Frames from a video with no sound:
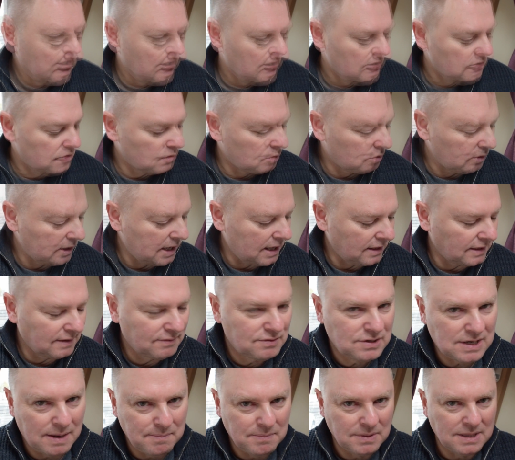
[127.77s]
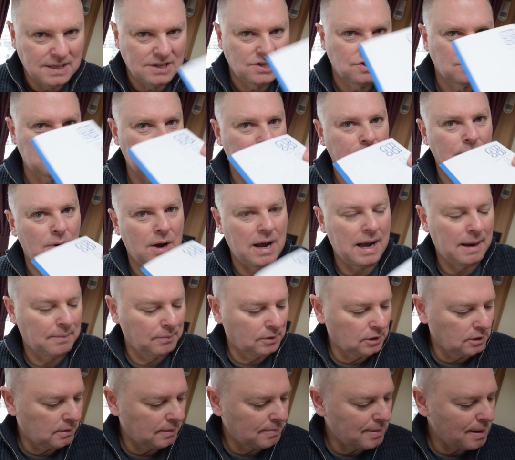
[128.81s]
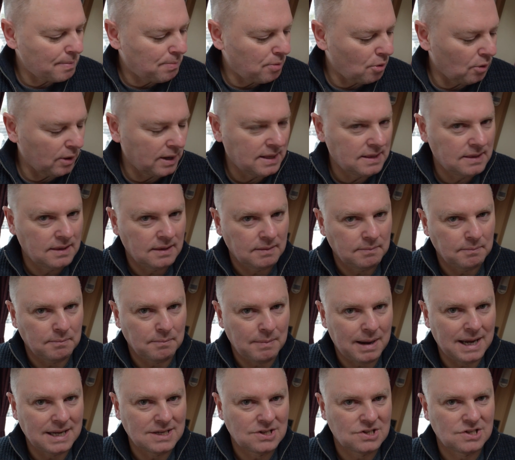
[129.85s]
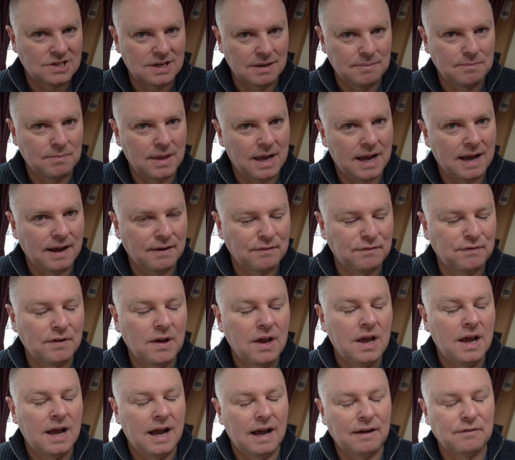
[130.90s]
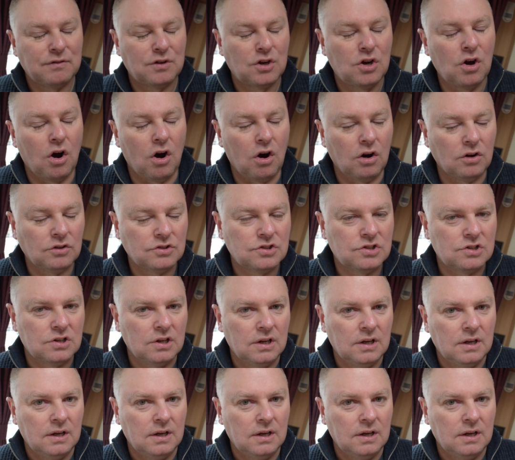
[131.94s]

So yeah, they've sent me this SIM, but I'm going to be putting my SIM that I've got